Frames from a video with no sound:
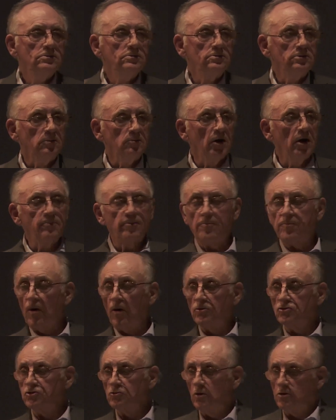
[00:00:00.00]
But my
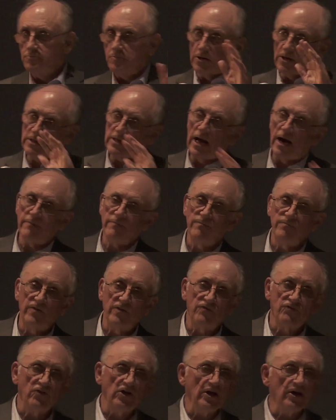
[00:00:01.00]
proposal was bring it down from
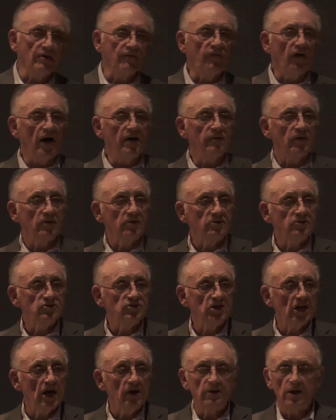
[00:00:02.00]
15 to 500 and
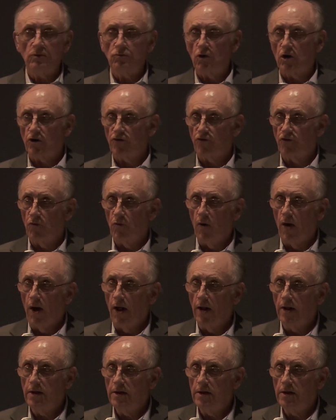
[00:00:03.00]
see how that works for a while.